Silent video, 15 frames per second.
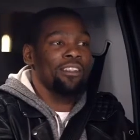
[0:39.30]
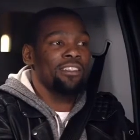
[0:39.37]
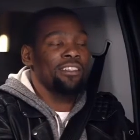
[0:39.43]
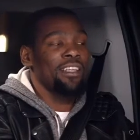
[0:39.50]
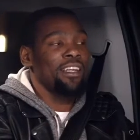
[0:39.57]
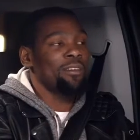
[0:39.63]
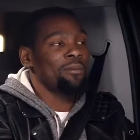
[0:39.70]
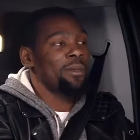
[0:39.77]
What the
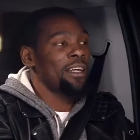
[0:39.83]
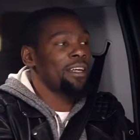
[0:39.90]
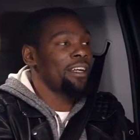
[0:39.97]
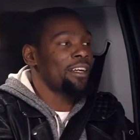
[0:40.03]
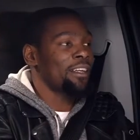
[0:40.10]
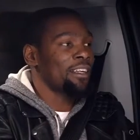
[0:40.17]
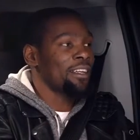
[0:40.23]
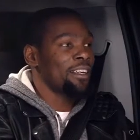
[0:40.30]
like,
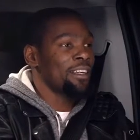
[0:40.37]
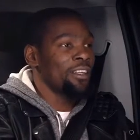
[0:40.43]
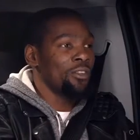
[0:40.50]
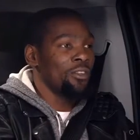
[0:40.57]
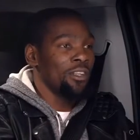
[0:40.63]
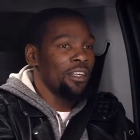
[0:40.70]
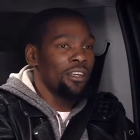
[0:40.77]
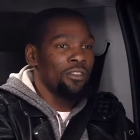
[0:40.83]
fuck?
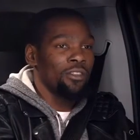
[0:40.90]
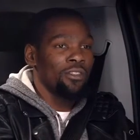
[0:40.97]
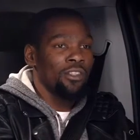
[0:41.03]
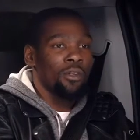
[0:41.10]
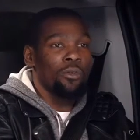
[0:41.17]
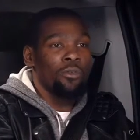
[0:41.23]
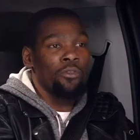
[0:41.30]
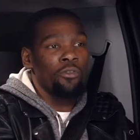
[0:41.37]
You them know, two
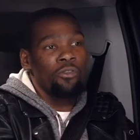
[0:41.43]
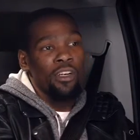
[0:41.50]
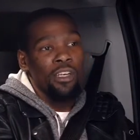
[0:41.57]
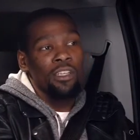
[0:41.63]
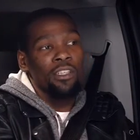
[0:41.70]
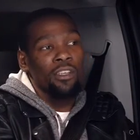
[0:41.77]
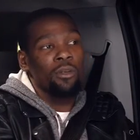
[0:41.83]
niggas really